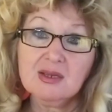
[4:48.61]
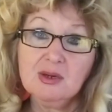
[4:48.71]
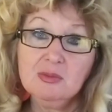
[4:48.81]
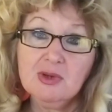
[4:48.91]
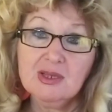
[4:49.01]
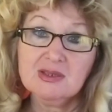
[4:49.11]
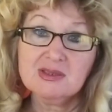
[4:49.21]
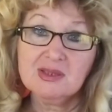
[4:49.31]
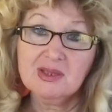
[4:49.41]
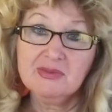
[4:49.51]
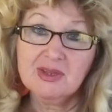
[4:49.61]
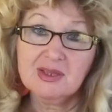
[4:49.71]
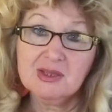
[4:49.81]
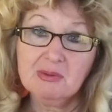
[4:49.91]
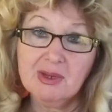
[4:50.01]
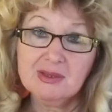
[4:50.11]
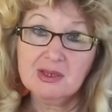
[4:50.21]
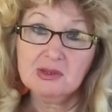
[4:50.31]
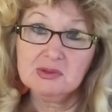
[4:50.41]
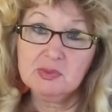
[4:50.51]
Conway is leaving the White
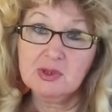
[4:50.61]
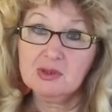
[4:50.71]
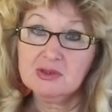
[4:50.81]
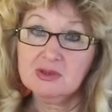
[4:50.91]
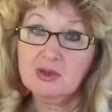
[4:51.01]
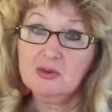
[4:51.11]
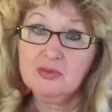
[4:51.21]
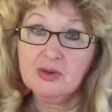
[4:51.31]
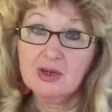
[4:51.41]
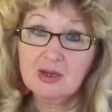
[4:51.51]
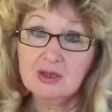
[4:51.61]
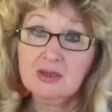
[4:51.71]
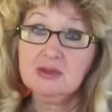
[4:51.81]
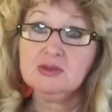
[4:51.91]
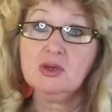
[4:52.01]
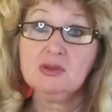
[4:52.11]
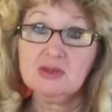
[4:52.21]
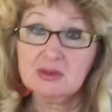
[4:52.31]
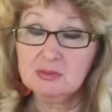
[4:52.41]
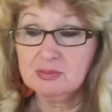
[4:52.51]
House because of her daughter,